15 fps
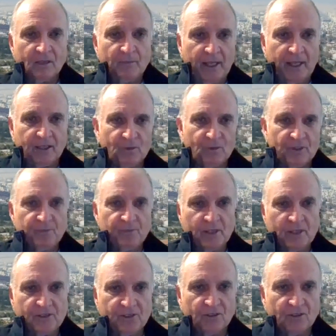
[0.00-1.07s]
back at
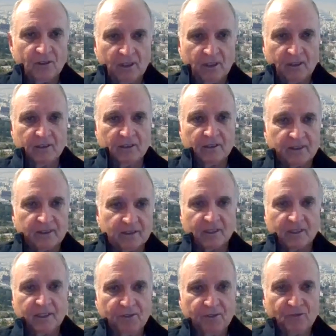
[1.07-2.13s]
Westminster in
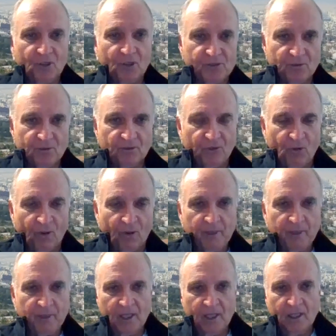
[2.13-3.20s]
even virtual
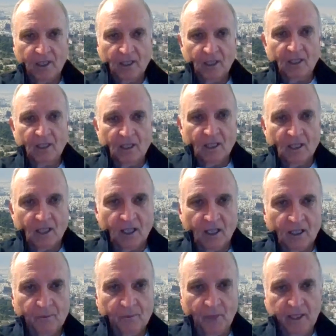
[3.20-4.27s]
form.
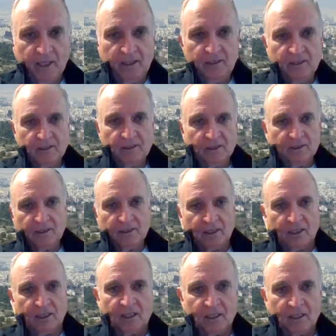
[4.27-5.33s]
My
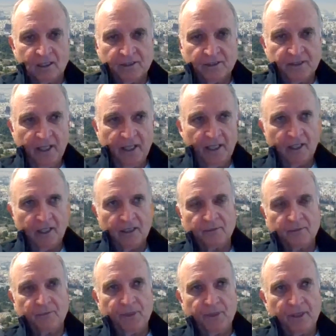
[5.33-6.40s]

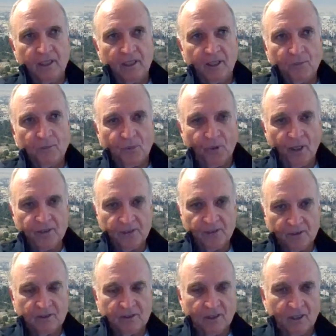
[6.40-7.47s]
dad became
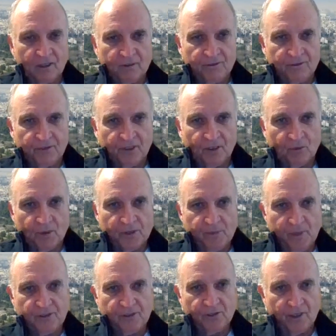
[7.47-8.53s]
president of
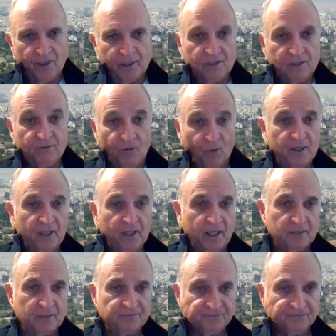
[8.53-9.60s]
Westminster in
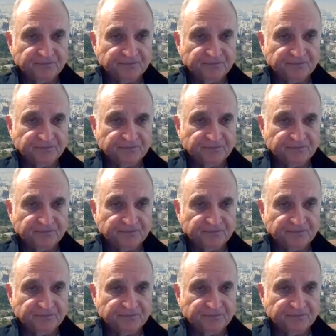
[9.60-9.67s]
1949,